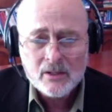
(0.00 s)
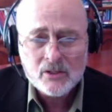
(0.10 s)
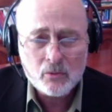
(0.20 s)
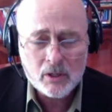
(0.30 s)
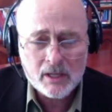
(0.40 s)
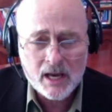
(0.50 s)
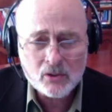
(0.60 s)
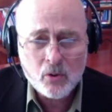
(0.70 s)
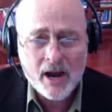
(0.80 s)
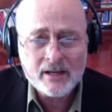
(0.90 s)
So we're a lot
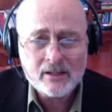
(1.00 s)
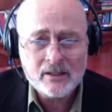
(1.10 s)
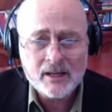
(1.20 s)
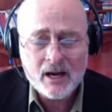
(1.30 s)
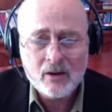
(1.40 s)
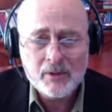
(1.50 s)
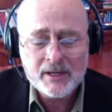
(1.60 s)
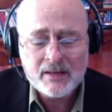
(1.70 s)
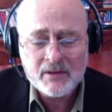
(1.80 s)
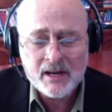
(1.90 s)
quieter now,
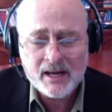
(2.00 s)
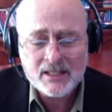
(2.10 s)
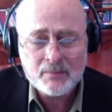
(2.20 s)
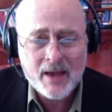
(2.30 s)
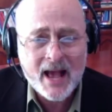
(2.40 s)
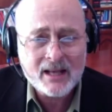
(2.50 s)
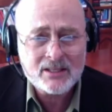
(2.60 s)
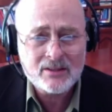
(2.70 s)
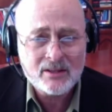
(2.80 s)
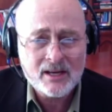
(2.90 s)
but even at its
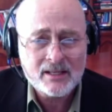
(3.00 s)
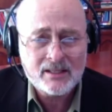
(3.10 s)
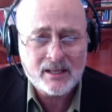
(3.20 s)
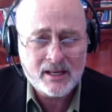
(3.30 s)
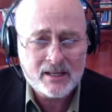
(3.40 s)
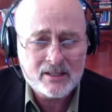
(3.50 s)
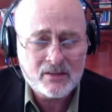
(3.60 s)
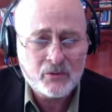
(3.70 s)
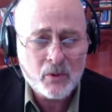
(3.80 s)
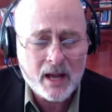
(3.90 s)
max in the nineteen
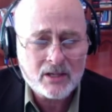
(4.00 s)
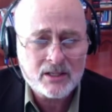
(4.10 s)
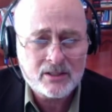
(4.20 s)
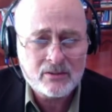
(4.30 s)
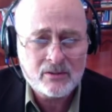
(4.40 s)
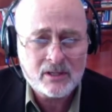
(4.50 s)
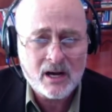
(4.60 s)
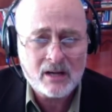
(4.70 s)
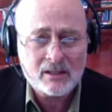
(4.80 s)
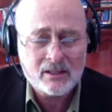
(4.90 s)
eighties, if you actually do the
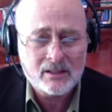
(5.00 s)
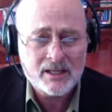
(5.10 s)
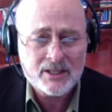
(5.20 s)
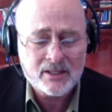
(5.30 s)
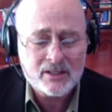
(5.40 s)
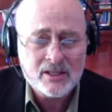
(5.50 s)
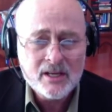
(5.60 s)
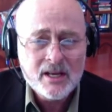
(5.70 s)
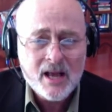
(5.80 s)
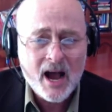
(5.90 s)
calculations,
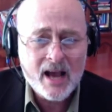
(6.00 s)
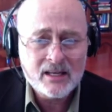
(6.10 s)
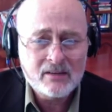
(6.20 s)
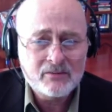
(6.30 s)
I Love